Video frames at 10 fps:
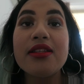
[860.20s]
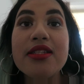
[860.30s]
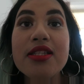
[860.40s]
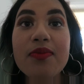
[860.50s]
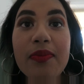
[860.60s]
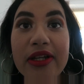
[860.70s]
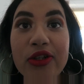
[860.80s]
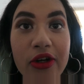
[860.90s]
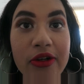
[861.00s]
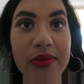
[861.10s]
This is by
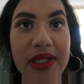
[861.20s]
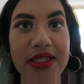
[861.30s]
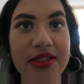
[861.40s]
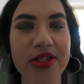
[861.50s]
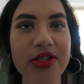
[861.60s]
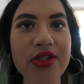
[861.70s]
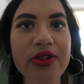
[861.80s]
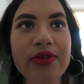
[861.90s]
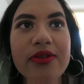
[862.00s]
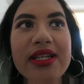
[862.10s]
no means
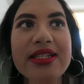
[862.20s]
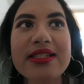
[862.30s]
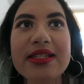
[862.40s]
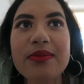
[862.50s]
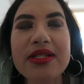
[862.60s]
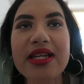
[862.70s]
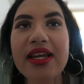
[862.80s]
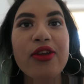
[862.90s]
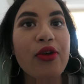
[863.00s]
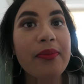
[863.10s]
to
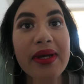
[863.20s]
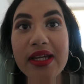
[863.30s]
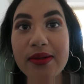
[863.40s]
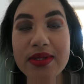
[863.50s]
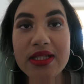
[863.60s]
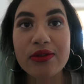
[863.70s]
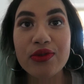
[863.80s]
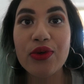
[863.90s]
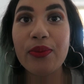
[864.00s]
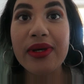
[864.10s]
intimidate your makeup
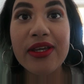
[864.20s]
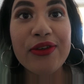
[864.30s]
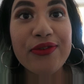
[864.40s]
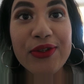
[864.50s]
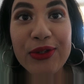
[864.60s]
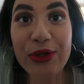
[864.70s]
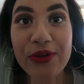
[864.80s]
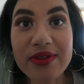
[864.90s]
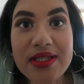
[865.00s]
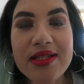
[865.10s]
skills or make you feel
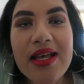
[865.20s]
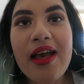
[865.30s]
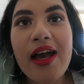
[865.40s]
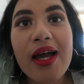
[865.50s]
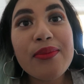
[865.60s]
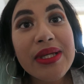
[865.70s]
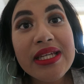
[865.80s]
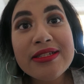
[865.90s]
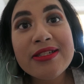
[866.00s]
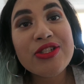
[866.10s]
nervous. I'm
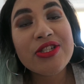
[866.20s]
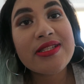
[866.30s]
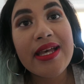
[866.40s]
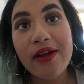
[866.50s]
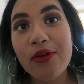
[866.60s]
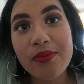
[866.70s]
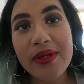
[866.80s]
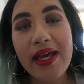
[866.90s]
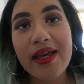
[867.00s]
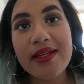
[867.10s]
here to just
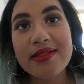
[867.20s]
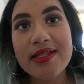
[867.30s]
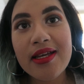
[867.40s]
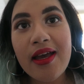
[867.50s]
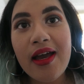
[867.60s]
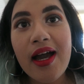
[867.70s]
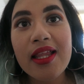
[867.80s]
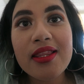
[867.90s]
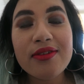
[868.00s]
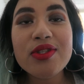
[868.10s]
help, and
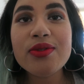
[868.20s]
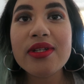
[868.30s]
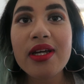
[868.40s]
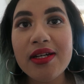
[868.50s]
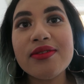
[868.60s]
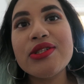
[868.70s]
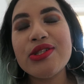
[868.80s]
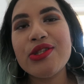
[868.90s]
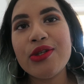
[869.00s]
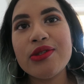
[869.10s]
I love to
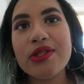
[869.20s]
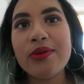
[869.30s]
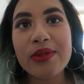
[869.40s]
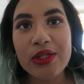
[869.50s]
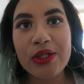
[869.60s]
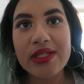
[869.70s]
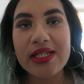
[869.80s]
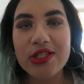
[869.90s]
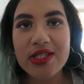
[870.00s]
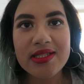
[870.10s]
encourage those who are
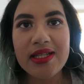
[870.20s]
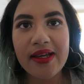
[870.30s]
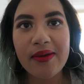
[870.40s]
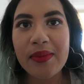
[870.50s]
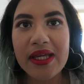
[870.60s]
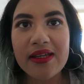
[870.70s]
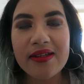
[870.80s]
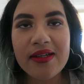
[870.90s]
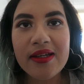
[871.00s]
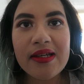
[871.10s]
learning just like
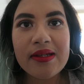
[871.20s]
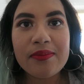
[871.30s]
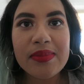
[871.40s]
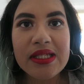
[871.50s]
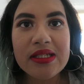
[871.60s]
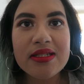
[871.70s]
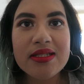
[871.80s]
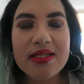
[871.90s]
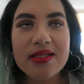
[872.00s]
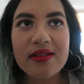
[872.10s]
me,
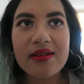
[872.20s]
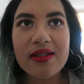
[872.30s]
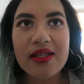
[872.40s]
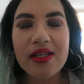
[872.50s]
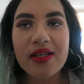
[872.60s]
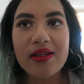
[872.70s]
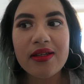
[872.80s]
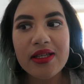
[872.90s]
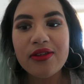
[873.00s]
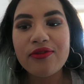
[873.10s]
because
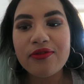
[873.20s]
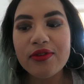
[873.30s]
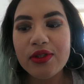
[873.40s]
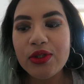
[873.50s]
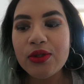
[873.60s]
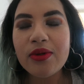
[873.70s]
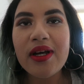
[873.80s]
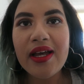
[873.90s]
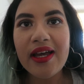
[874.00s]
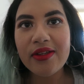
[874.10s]
if you
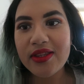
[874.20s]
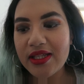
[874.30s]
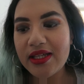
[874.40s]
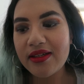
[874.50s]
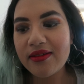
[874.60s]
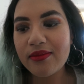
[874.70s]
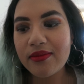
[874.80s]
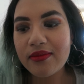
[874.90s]
are out there,